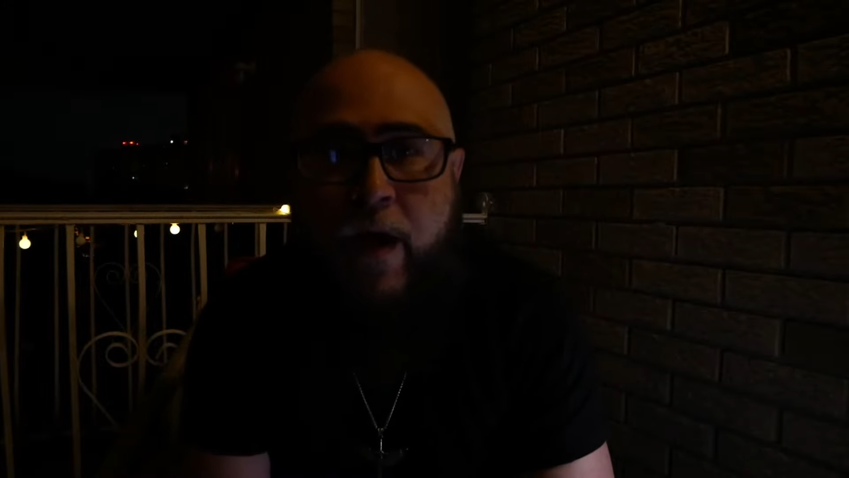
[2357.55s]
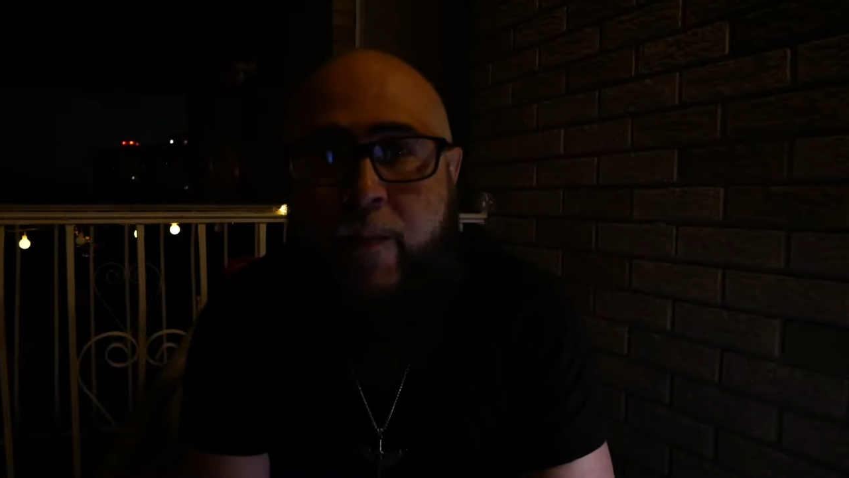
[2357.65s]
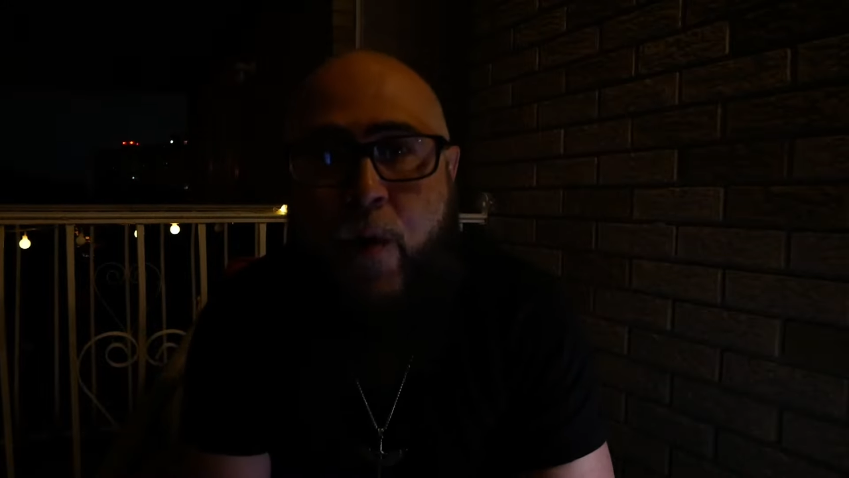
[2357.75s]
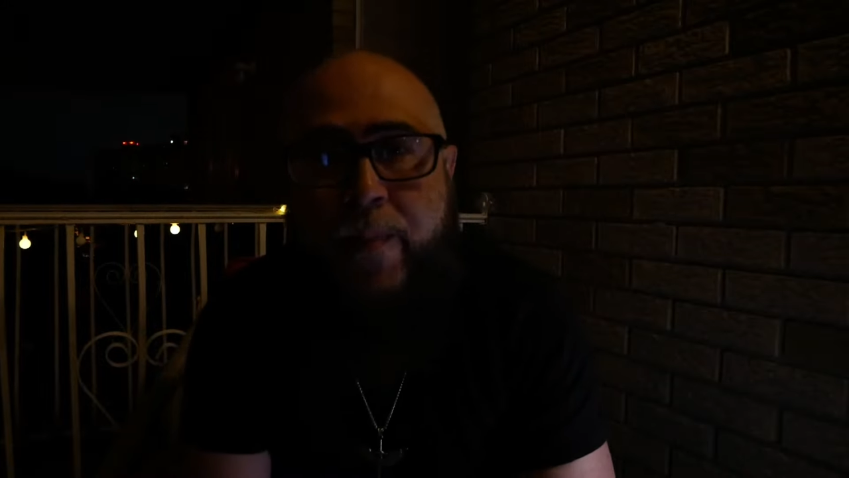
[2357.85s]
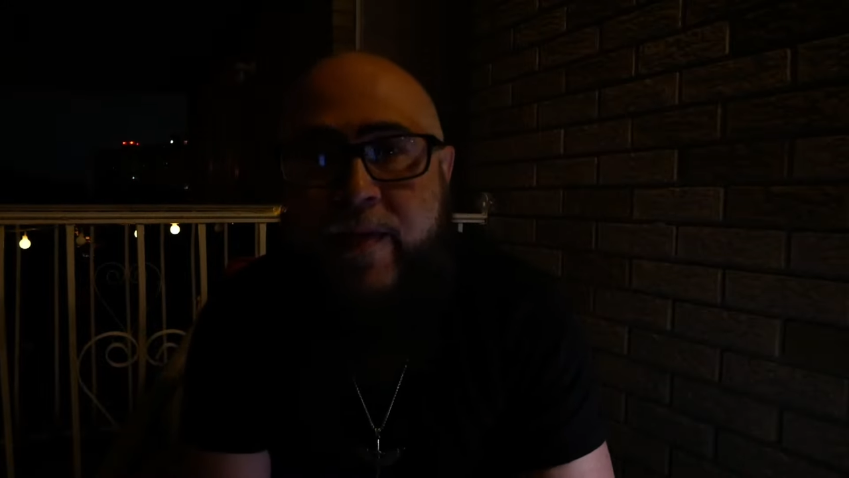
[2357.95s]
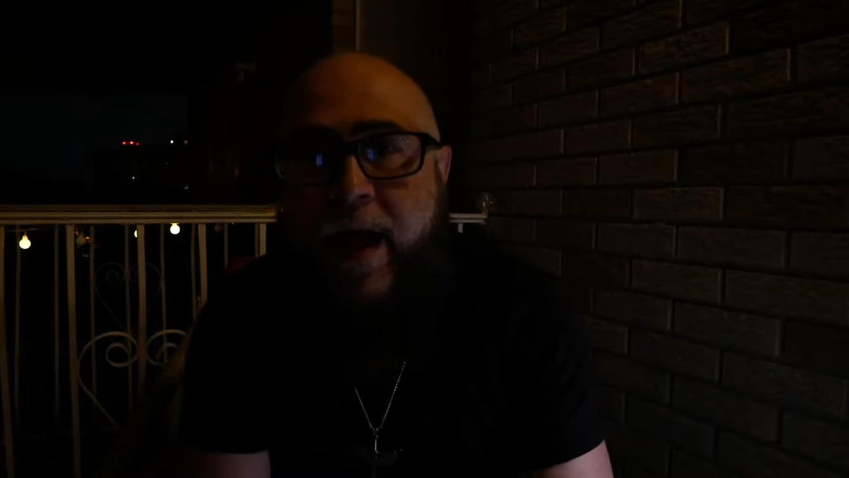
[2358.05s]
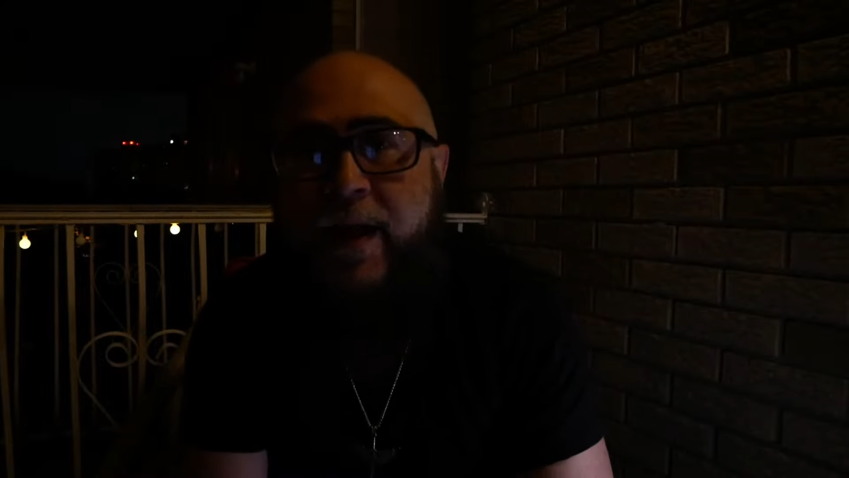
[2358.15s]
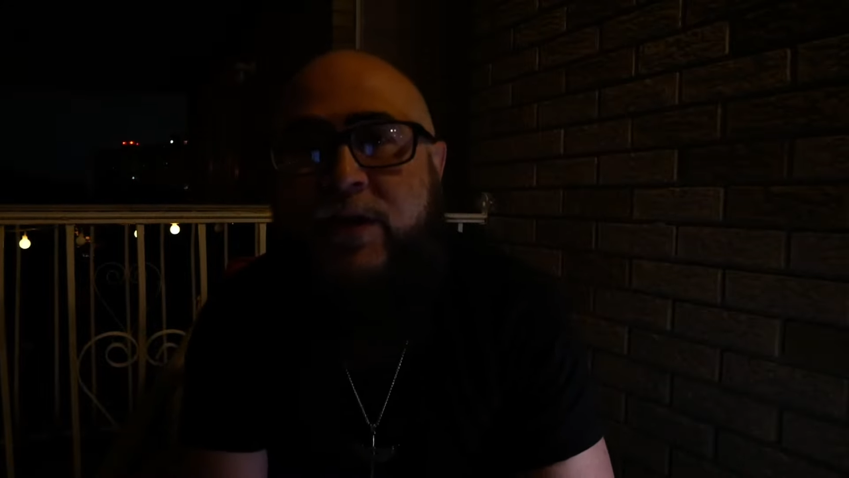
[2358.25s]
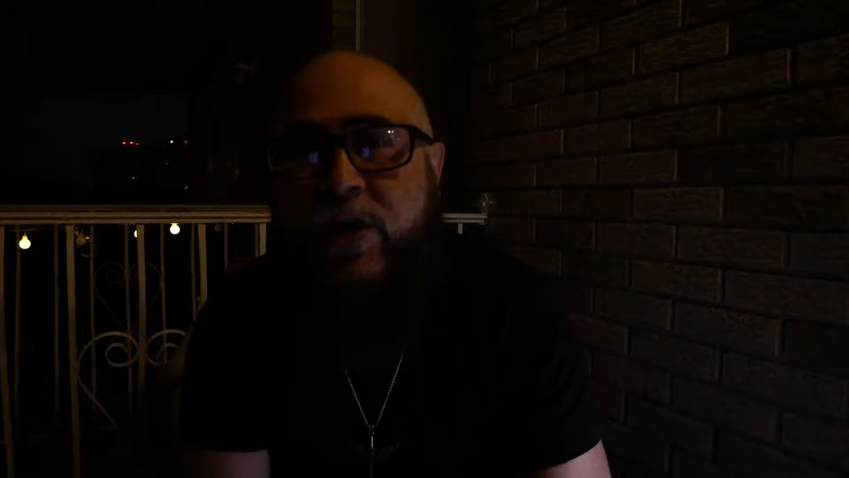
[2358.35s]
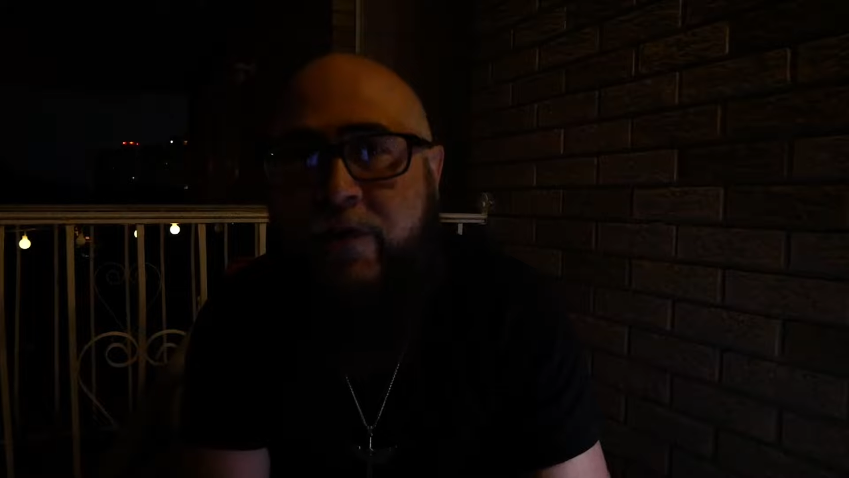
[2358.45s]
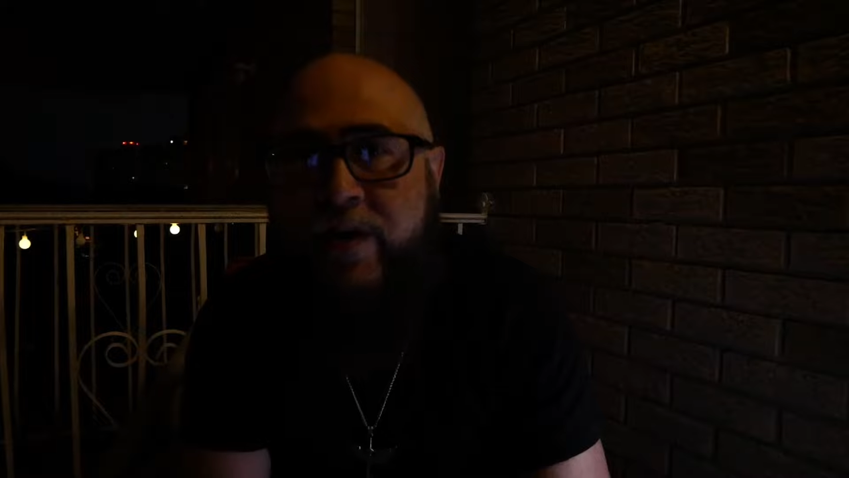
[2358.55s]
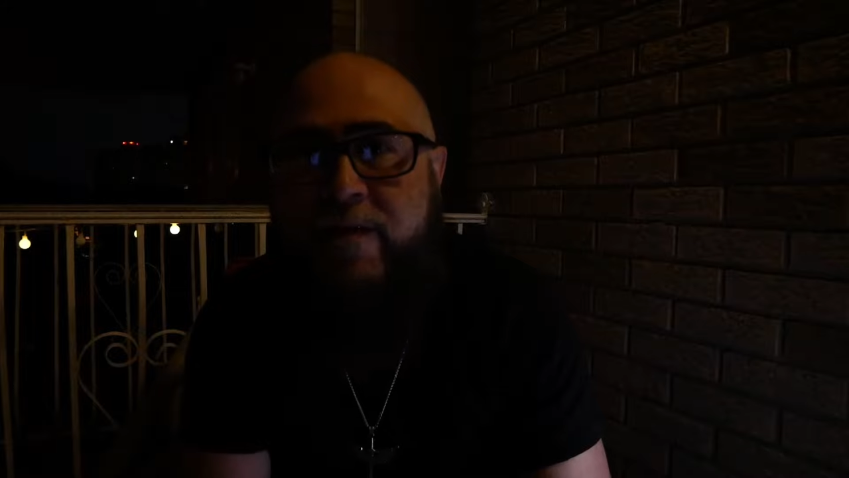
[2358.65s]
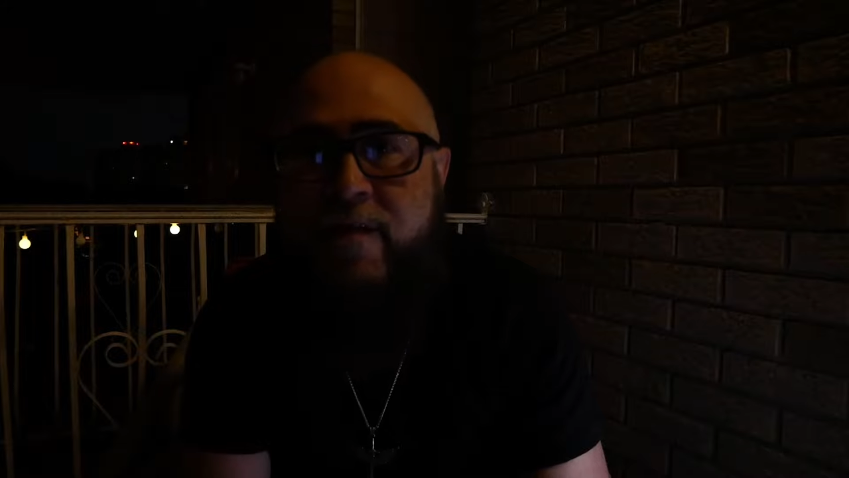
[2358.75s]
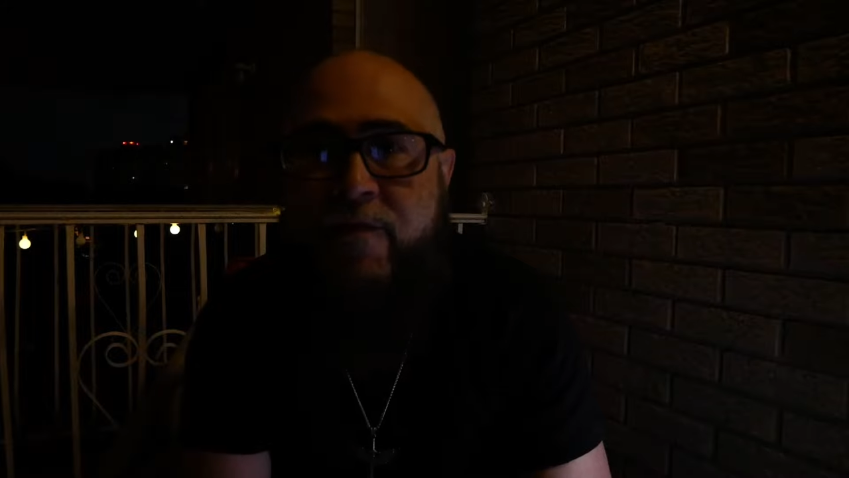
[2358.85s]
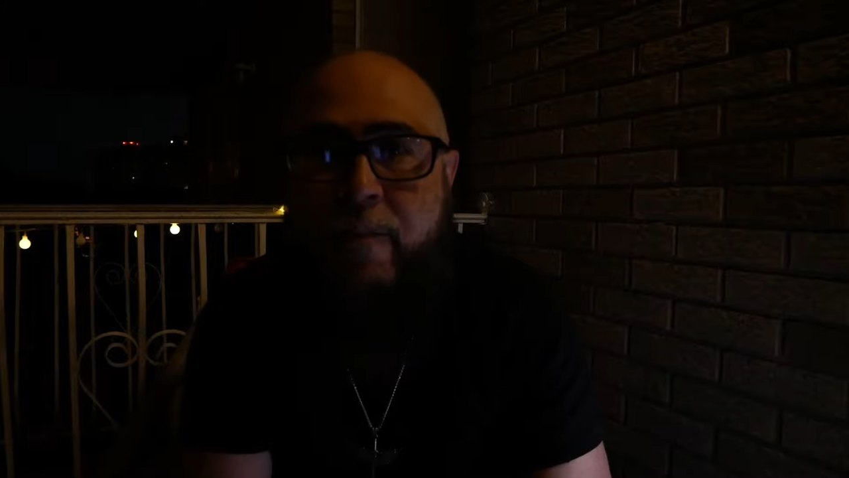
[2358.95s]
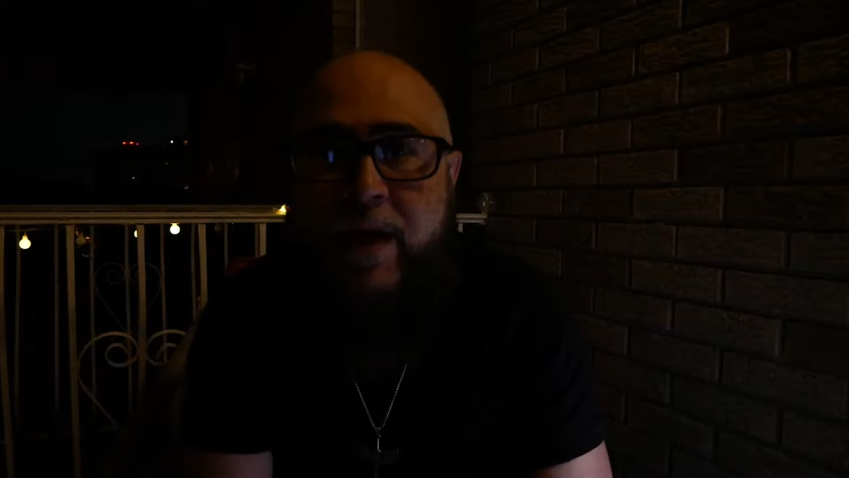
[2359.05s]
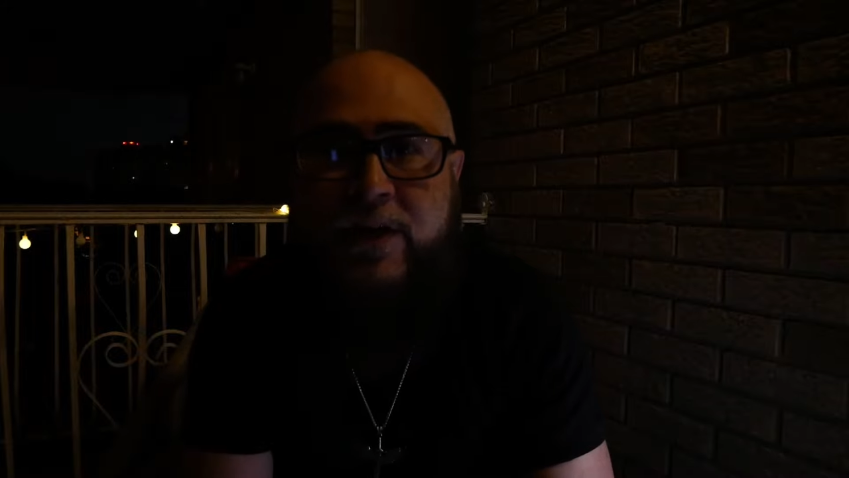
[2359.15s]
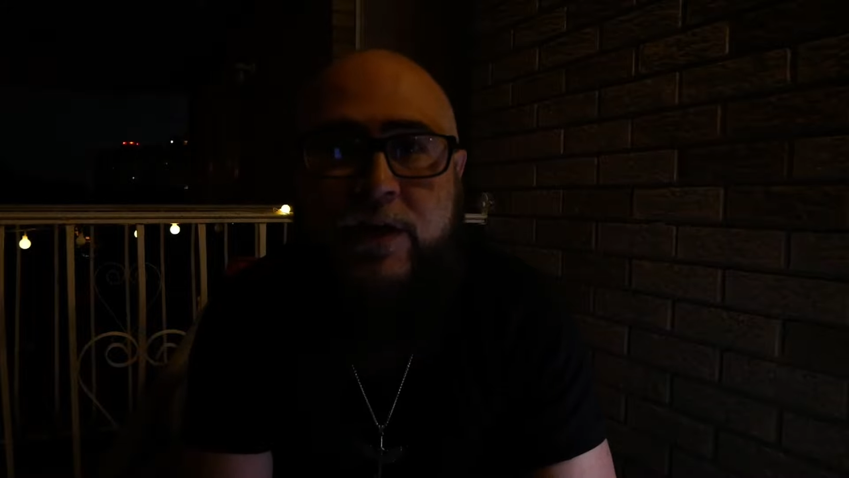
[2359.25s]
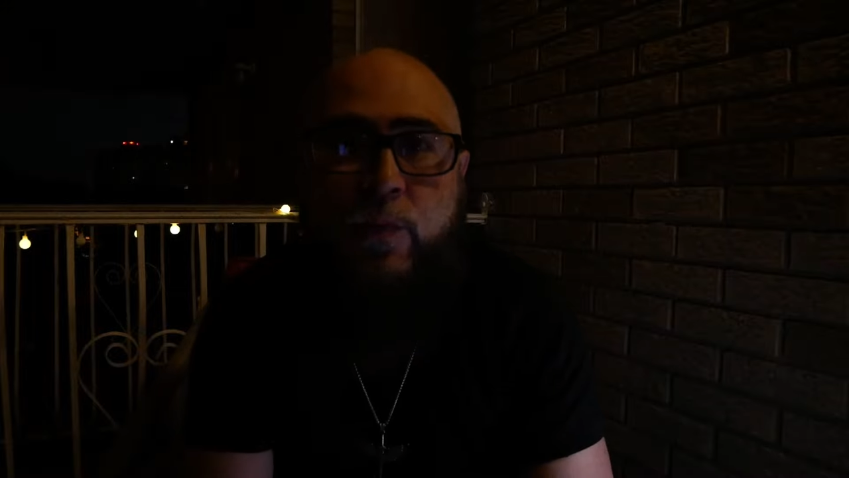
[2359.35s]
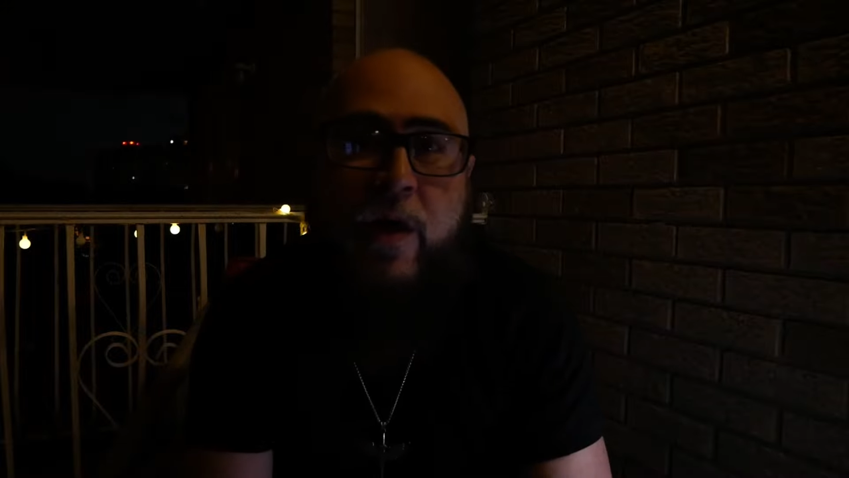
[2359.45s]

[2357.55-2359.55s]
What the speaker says: I'm hoping that in sharing this information